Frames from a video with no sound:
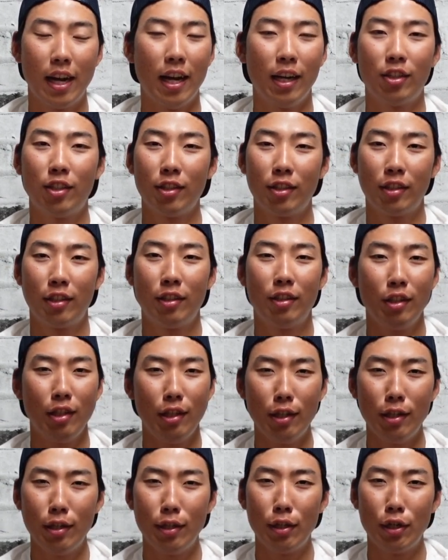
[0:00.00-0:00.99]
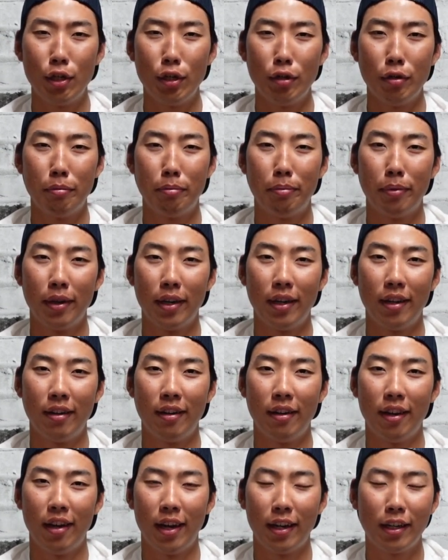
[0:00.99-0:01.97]
just you do you,
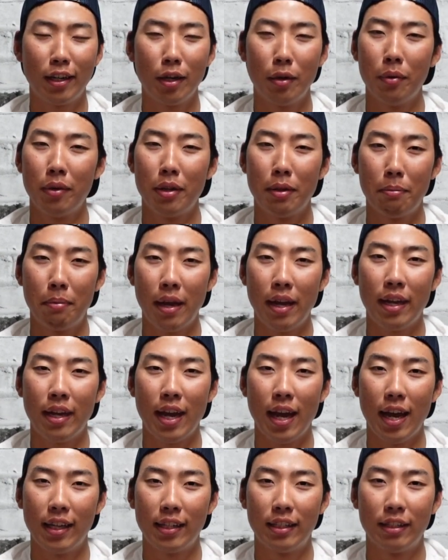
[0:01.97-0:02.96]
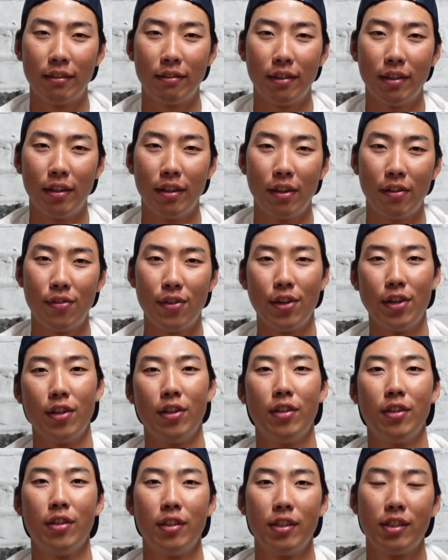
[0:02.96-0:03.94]
but I'd go with the bait casting reel if you're
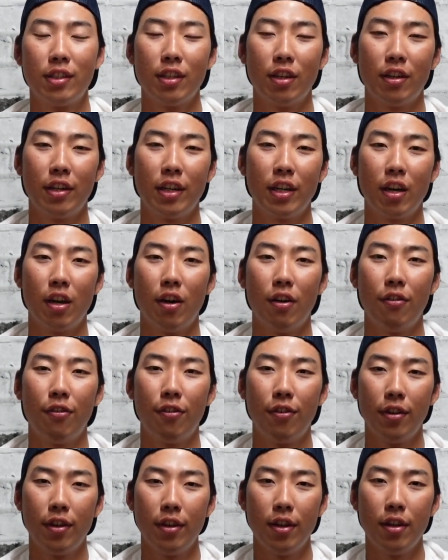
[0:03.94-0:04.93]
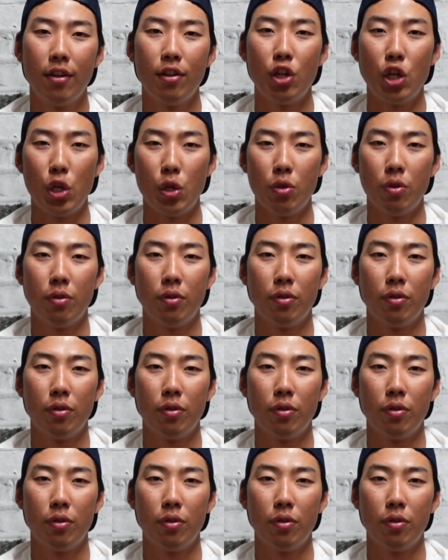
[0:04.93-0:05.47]
starting off new.